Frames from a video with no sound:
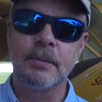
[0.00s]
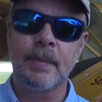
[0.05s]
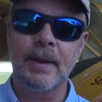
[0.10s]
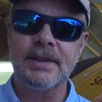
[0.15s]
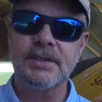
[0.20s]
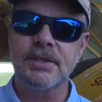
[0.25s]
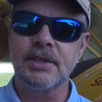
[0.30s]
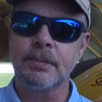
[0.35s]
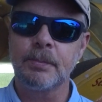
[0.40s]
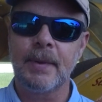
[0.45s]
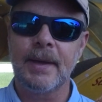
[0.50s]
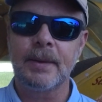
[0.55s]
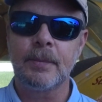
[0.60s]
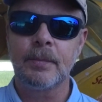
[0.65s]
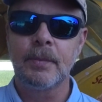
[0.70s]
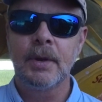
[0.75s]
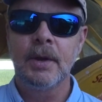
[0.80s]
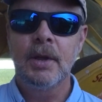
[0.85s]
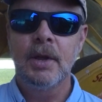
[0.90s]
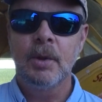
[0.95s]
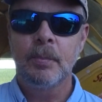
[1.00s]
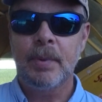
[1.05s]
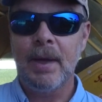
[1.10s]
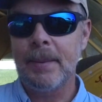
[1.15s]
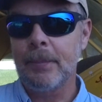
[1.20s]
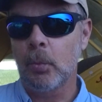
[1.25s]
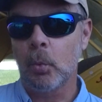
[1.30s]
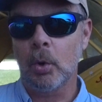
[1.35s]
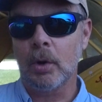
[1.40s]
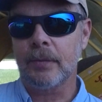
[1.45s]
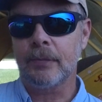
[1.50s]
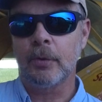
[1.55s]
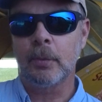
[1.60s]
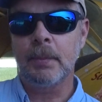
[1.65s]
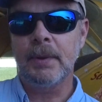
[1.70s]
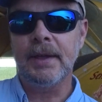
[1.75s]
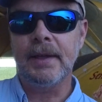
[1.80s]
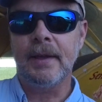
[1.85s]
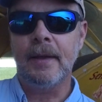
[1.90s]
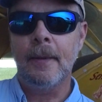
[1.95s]
BasicMed paperwork for
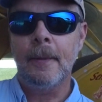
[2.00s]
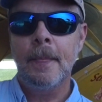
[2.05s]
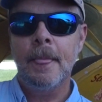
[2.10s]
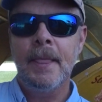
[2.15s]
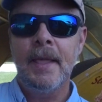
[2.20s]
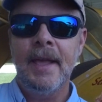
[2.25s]
me.